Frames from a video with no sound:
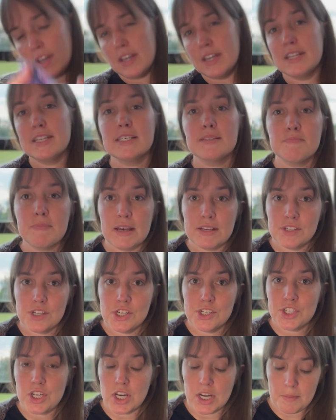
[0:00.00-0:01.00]
it is
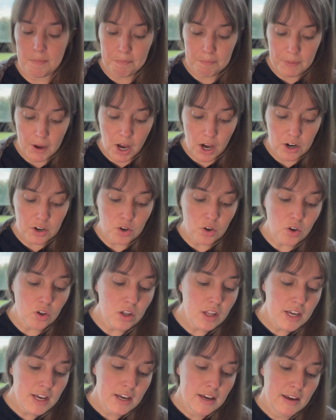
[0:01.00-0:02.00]
messaged in a bottle.
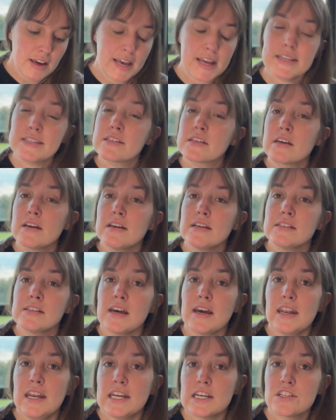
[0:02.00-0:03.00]
It is
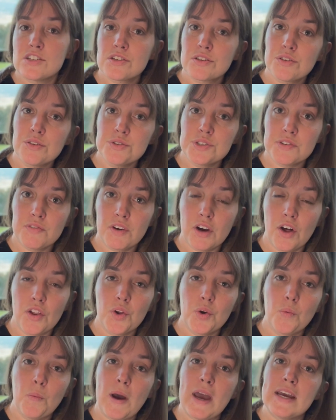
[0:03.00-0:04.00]
an exclusive
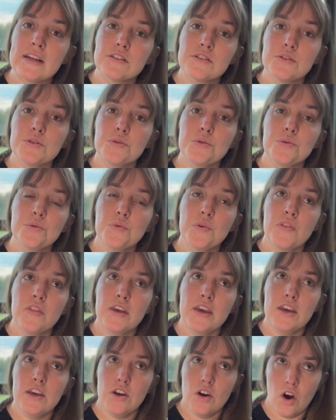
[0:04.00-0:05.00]
colorway to
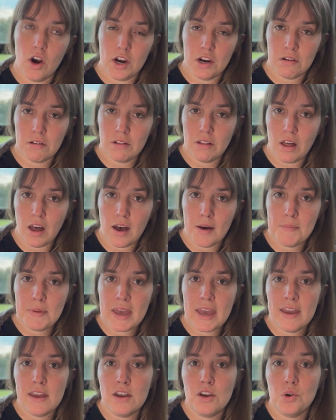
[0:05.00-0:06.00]
the Yarn Club
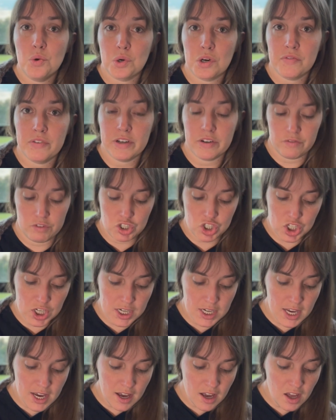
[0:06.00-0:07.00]
in Norfolk,
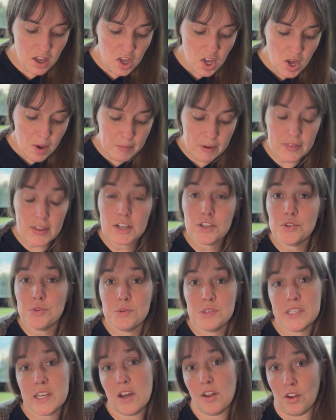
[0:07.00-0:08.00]
Virginia, but they do
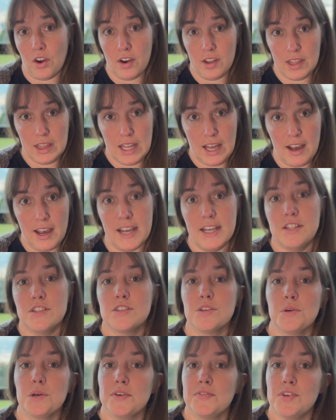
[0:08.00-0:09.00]
sell online.
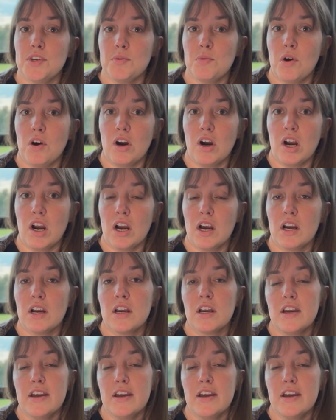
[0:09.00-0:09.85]
So if you are